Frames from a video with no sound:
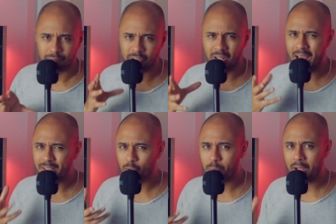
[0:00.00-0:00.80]

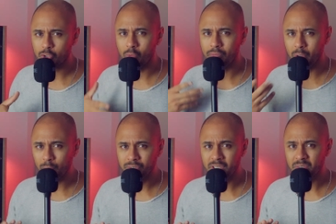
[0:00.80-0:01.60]
rely so much on
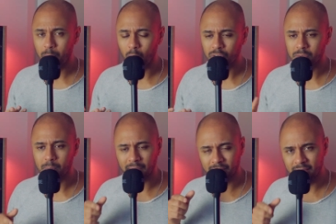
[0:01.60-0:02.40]
frequency response,
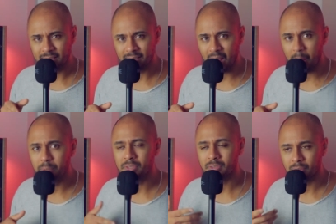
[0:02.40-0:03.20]
but this
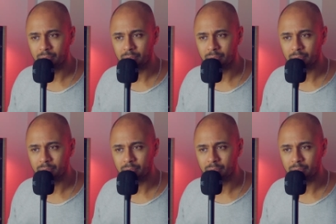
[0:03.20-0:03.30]
times